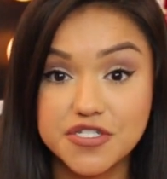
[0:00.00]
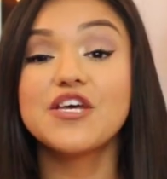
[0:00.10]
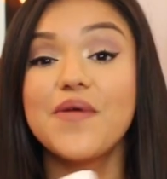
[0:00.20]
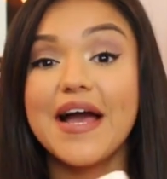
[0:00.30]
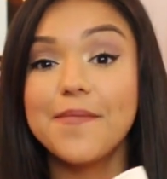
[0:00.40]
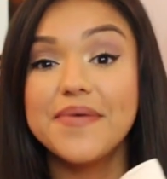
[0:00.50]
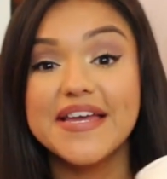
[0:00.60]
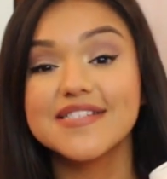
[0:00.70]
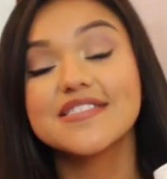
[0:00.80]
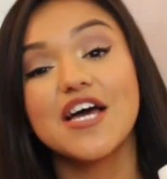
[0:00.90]
So I
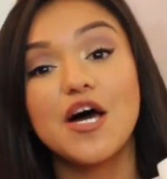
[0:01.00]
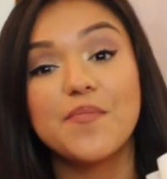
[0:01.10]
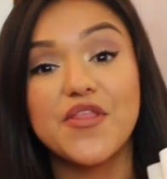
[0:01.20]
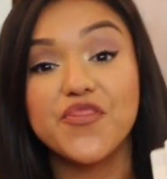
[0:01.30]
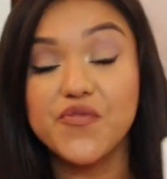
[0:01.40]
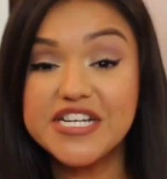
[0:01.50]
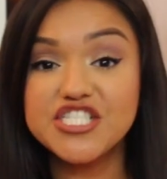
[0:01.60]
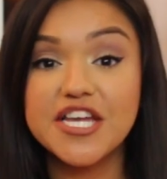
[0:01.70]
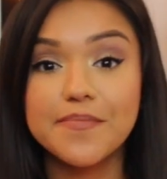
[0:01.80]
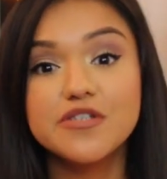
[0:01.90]
picked up
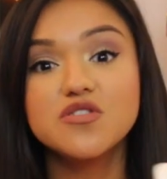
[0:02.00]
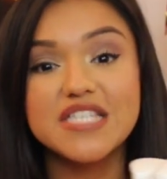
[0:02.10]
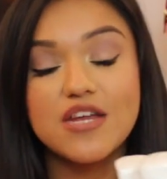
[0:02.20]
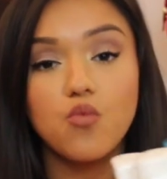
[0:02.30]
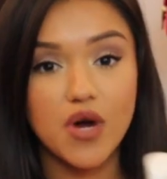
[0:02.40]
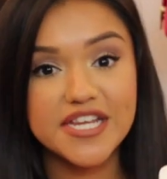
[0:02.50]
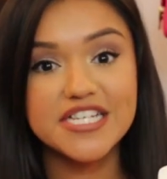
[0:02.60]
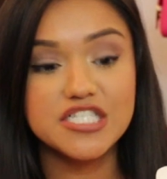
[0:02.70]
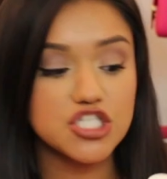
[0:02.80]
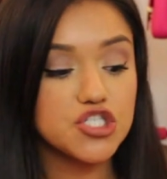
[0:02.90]
3 shampoos and
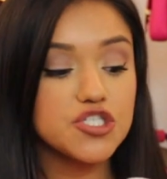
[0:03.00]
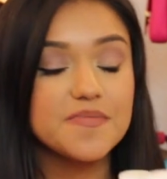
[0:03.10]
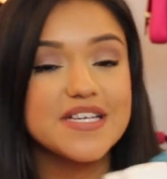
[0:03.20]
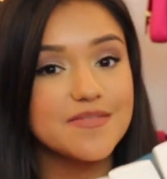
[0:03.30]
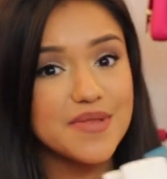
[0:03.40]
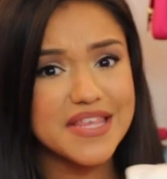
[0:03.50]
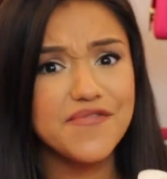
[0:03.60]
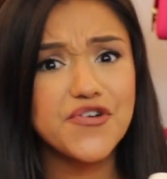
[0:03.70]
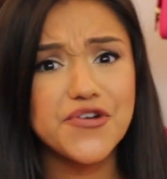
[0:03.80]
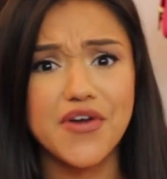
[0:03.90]
1 conditioner because
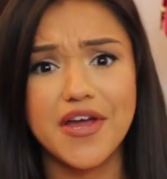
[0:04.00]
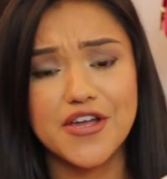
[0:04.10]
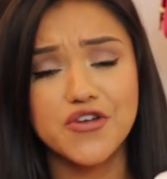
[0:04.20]
believe it or not,